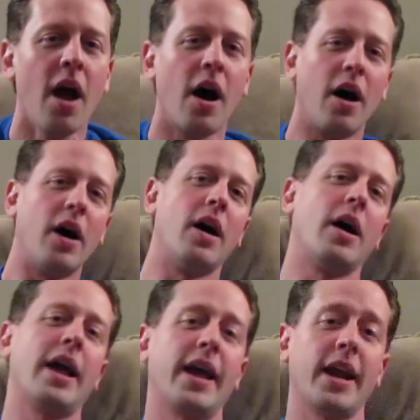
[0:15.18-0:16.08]

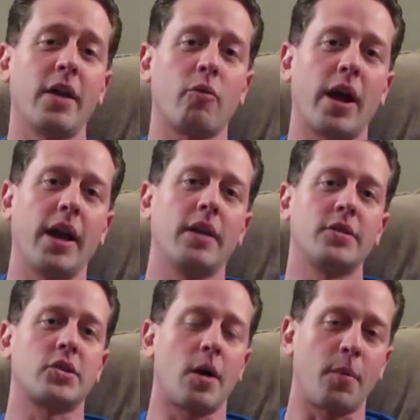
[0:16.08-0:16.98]
At any rate,
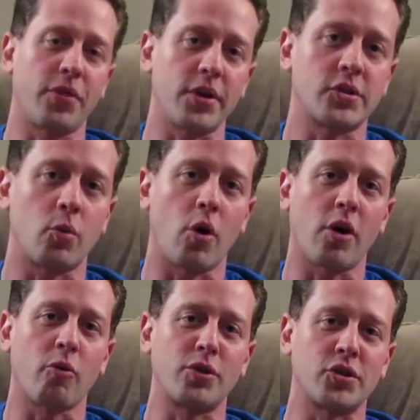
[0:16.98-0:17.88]
there's a couple things I
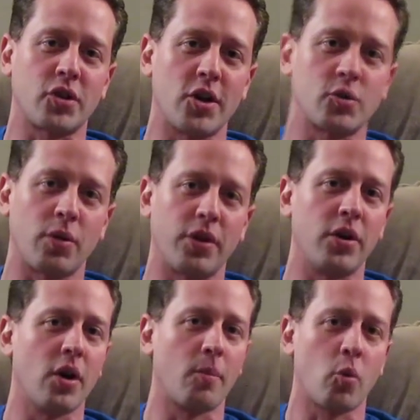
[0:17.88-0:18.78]
want to discuss with you.
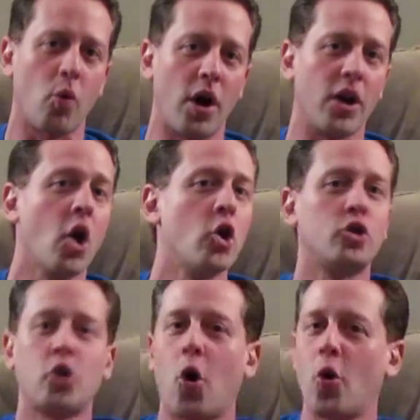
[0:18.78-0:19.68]
Number one,
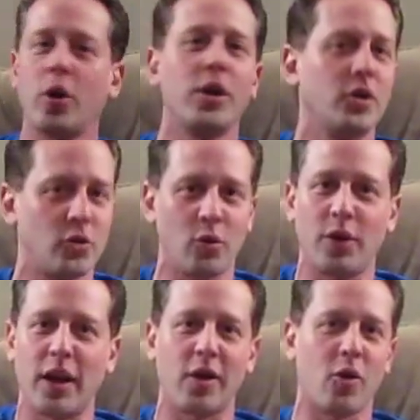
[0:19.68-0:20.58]
totally do
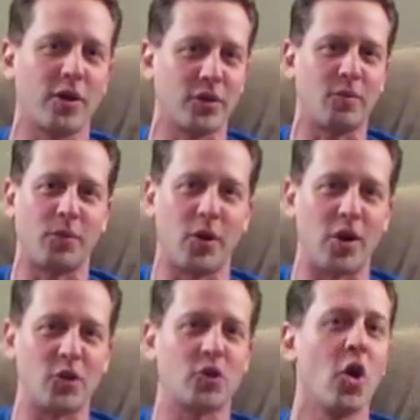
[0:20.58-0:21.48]
the Antarctic
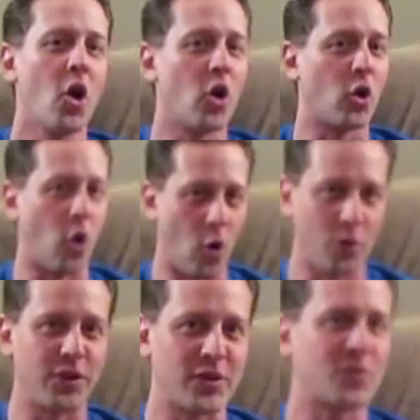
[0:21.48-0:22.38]
plunge.
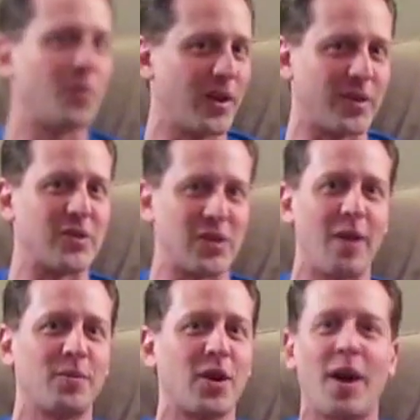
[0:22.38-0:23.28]
Coldest, but at the
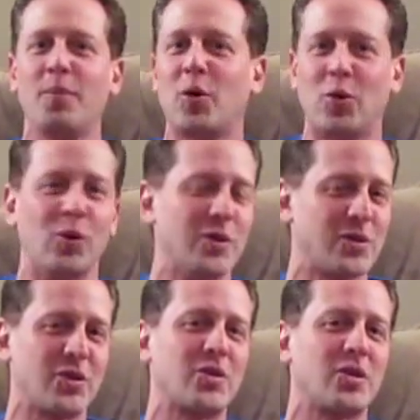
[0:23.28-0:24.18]
same time,
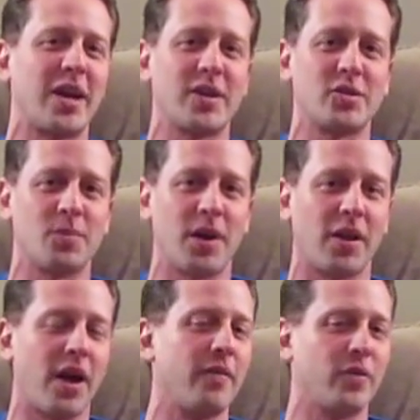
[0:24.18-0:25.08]
coolest 6 seconds of my
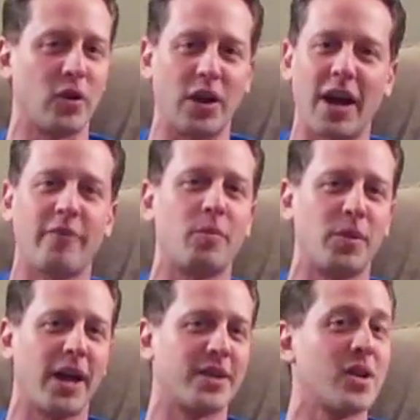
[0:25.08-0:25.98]
life. You're going to have a
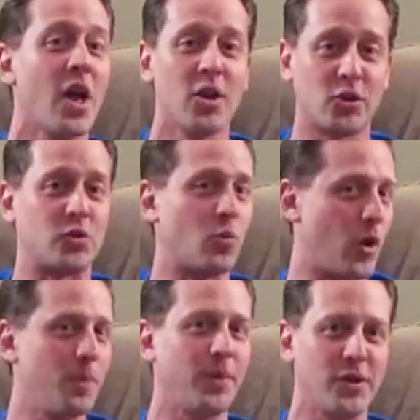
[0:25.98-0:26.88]
blast. Just
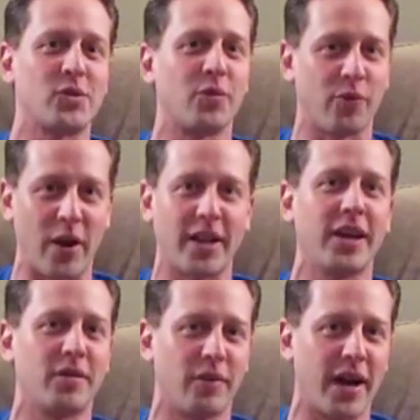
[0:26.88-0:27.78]
one piece of
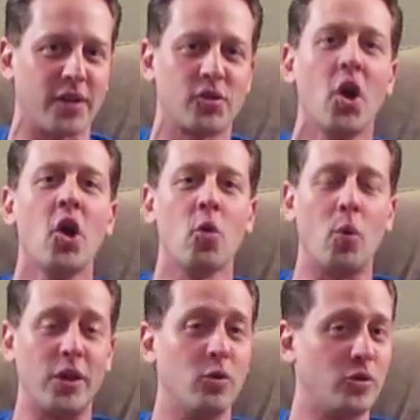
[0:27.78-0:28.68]
friendly advice.
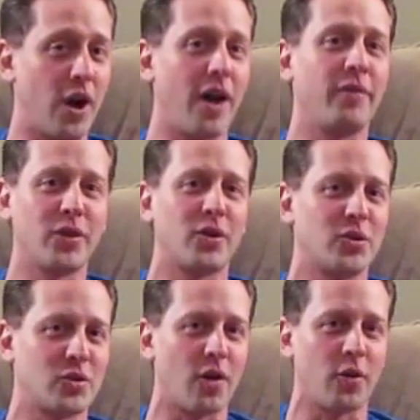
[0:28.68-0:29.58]
When you dive into the
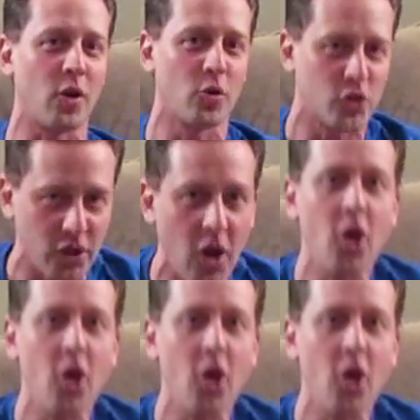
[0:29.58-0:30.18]
Southern Ocean,